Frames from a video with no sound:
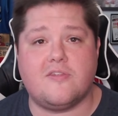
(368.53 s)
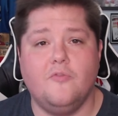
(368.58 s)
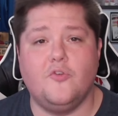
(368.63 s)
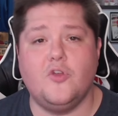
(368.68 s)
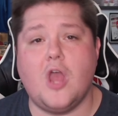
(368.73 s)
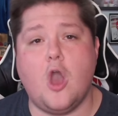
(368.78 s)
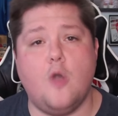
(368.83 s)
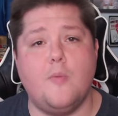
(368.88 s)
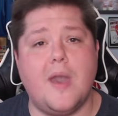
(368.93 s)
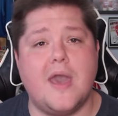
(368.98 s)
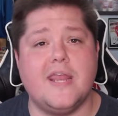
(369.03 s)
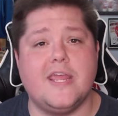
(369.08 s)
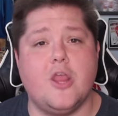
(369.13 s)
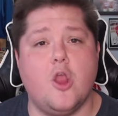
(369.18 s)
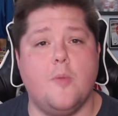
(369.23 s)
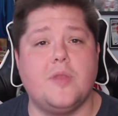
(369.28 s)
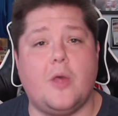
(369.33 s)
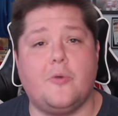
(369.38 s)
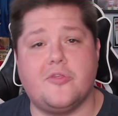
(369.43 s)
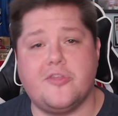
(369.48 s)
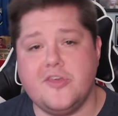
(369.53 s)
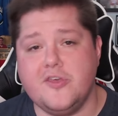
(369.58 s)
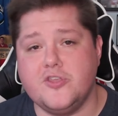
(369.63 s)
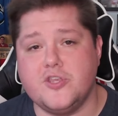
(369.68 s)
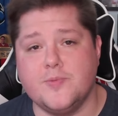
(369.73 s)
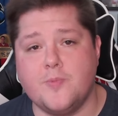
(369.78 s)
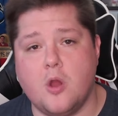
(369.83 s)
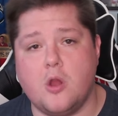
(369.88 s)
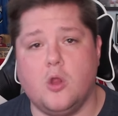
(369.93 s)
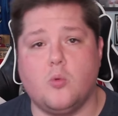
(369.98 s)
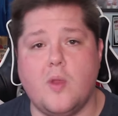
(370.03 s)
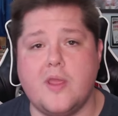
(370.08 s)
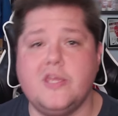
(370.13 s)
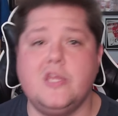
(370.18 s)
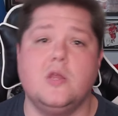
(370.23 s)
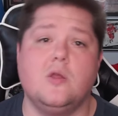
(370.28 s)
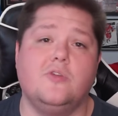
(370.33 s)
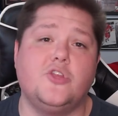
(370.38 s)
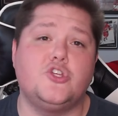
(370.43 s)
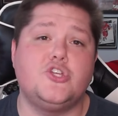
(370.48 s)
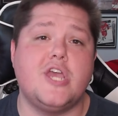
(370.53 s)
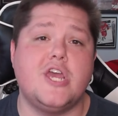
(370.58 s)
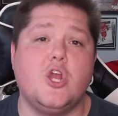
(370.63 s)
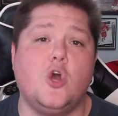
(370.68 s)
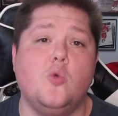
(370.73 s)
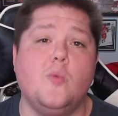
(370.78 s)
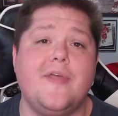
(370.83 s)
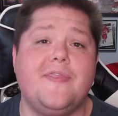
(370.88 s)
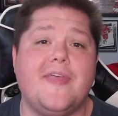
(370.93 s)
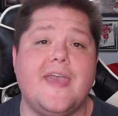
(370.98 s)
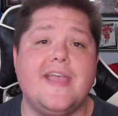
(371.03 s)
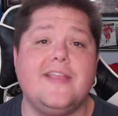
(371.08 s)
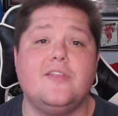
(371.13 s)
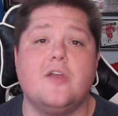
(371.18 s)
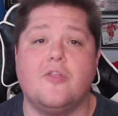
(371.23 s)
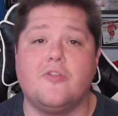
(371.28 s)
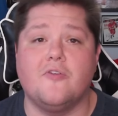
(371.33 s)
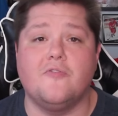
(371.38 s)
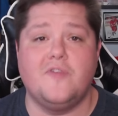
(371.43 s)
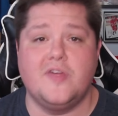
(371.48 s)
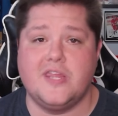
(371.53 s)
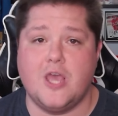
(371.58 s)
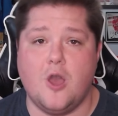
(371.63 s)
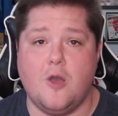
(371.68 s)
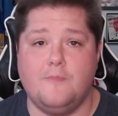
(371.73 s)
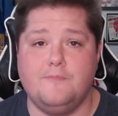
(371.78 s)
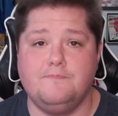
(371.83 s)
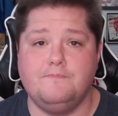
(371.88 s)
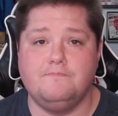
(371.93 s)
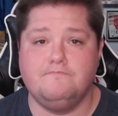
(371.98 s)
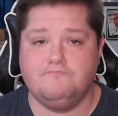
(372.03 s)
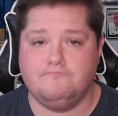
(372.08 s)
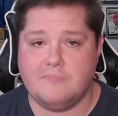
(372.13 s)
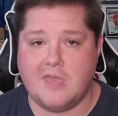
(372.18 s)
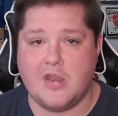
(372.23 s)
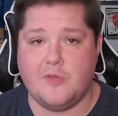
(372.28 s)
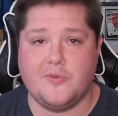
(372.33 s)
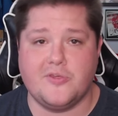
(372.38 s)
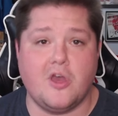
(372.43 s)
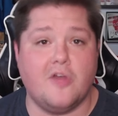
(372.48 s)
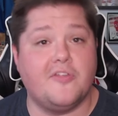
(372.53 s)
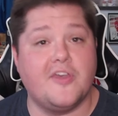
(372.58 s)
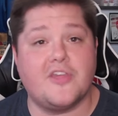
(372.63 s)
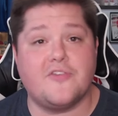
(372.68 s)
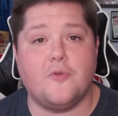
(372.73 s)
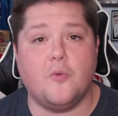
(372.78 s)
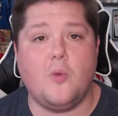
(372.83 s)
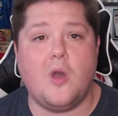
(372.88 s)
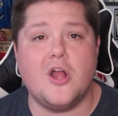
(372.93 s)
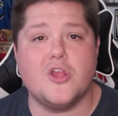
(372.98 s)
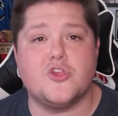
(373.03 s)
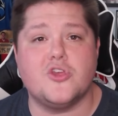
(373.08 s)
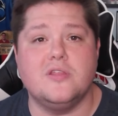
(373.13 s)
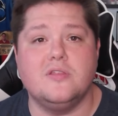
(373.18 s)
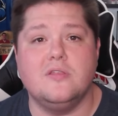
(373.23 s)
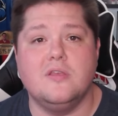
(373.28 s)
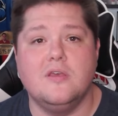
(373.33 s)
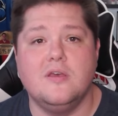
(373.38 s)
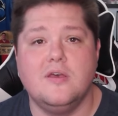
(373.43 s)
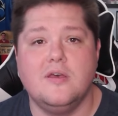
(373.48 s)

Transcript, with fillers: For now, I'm out of here, but I'll see you tomorrow right here on the channel with another video. Anyways, y'all, thanks for watching.